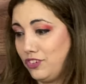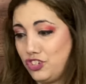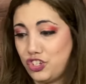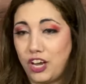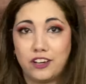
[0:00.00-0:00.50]

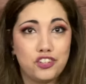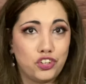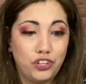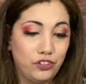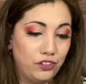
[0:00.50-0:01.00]
junk
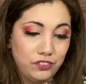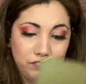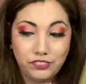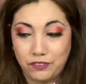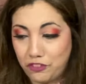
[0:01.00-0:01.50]
journal
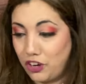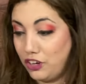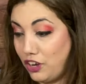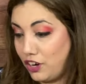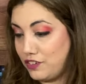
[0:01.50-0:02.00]
or a
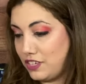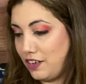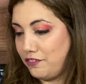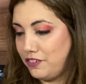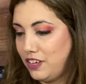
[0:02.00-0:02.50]
lot of
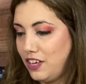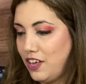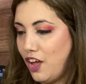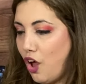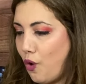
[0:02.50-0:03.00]
stuff.
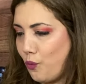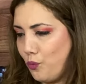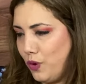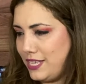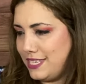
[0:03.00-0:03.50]

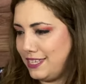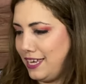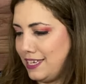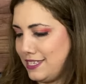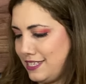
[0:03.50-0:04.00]
What's
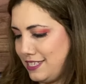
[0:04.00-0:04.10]
this?